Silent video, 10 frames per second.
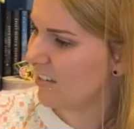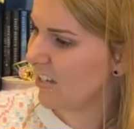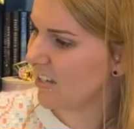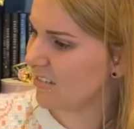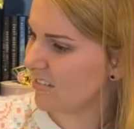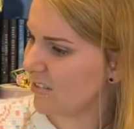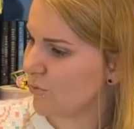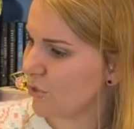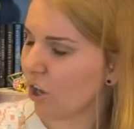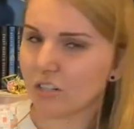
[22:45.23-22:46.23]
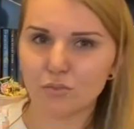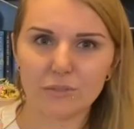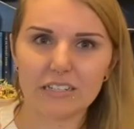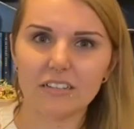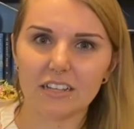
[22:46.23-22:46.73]
And it was hard to
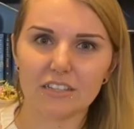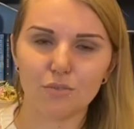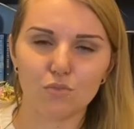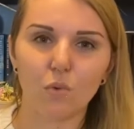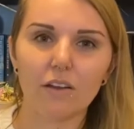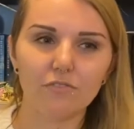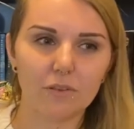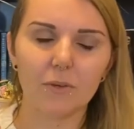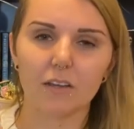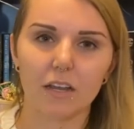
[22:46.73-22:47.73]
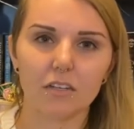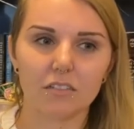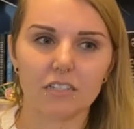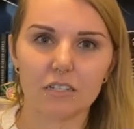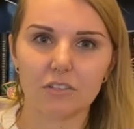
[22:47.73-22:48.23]
read. Like, there was one female character
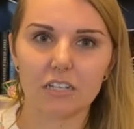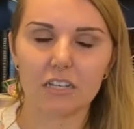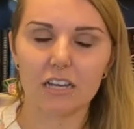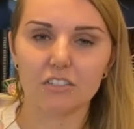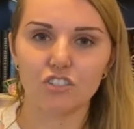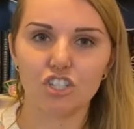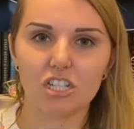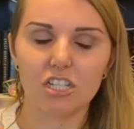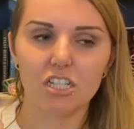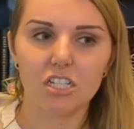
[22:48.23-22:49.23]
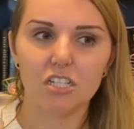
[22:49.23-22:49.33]
in it, really, and she